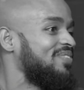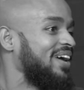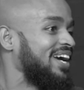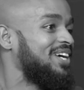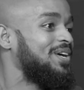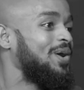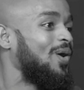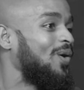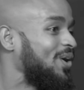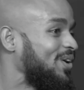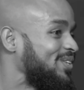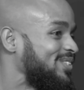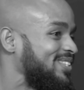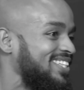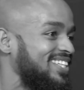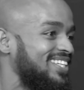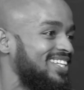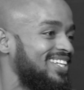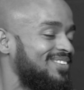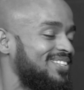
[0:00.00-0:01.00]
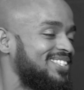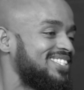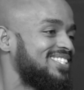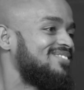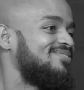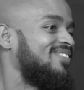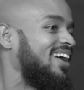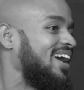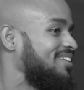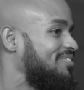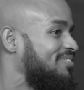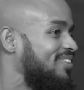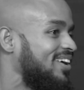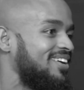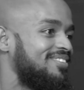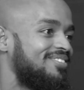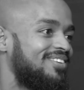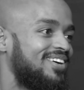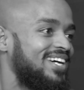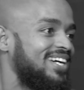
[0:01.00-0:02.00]
Like cocoa tea, which is my
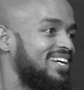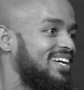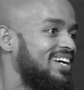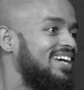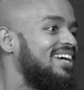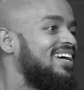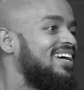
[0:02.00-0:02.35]
favorite.